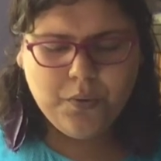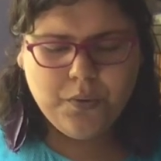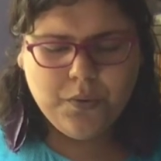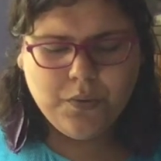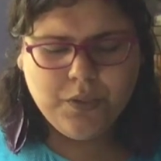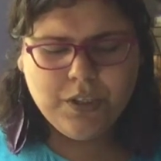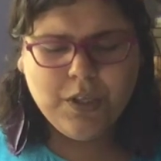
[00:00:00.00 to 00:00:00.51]

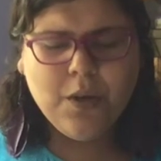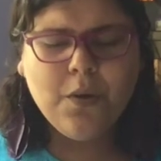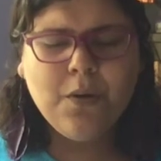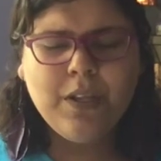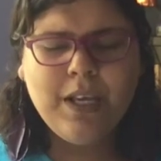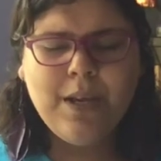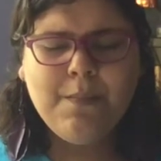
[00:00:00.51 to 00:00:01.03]

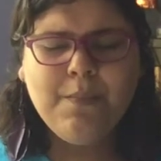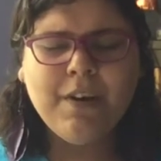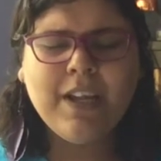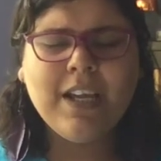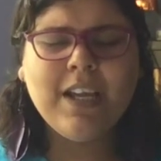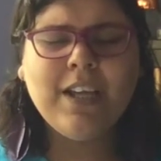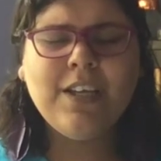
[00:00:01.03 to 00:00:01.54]
Slowly
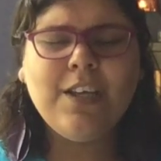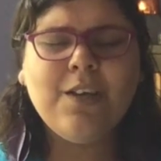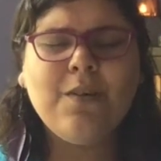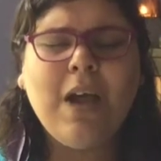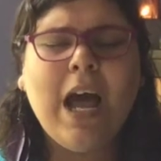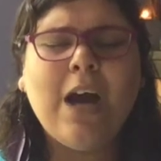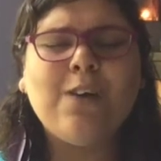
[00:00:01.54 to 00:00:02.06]
bringing you
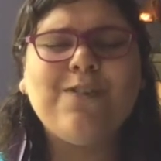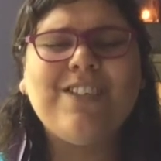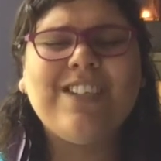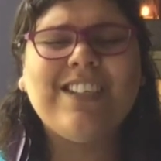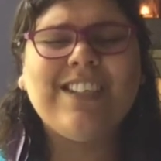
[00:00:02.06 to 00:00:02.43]
out.